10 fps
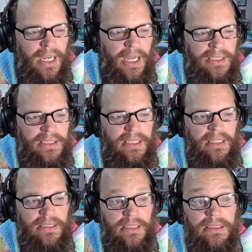uh, she
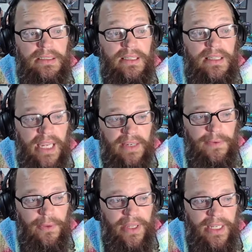says she's
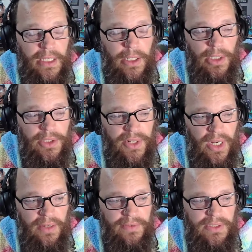thankful that he called it
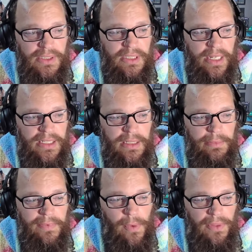off. She thanks
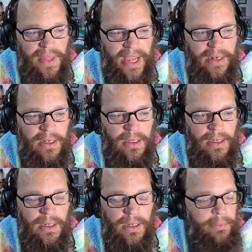him for that,
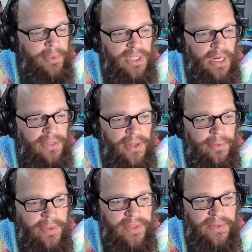um, which I
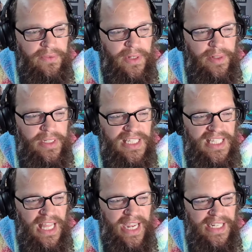thought was a very
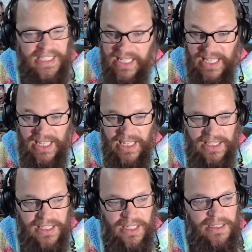sly dig at
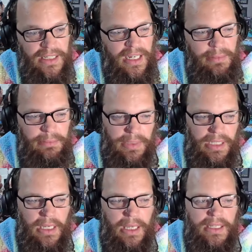the same time,
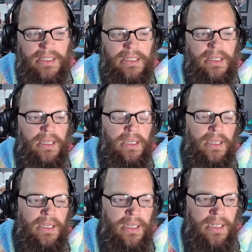being honest.
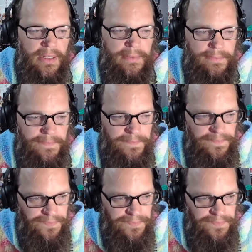Um,